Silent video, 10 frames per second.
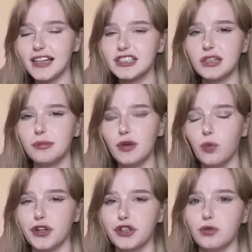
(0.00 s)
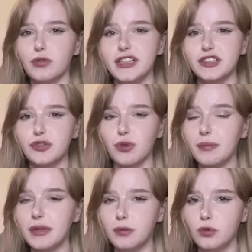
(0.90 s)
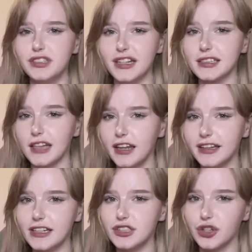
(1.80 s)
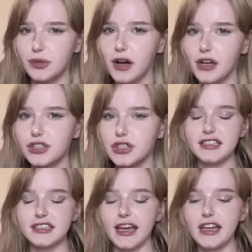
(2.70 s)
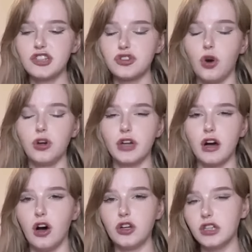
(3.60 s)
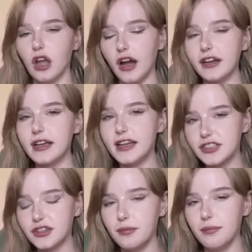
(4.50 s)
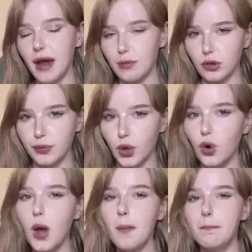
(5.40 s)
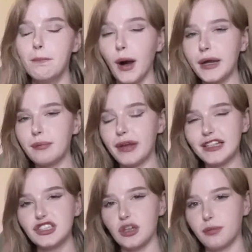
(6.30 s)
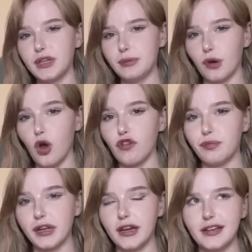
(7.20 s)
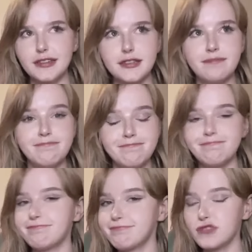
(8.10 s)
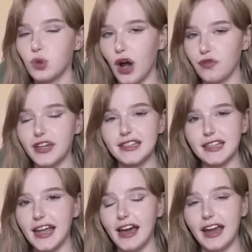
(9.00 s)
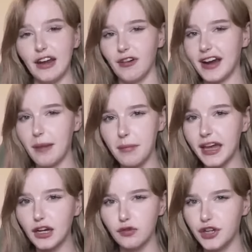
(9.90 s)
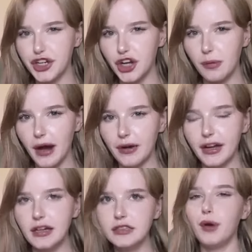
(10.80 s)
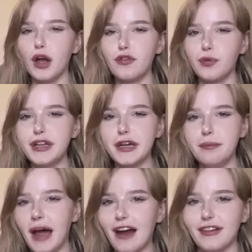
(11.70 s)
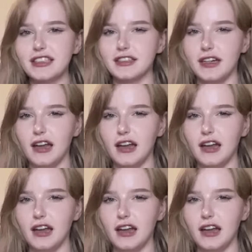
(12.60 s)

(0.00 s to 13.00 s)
has to be one of the reasons why people dislike it so much. To say Sword Art Online isn't memorable might piss some people off because 12 years later, here I am making a video about it. But if we compare it to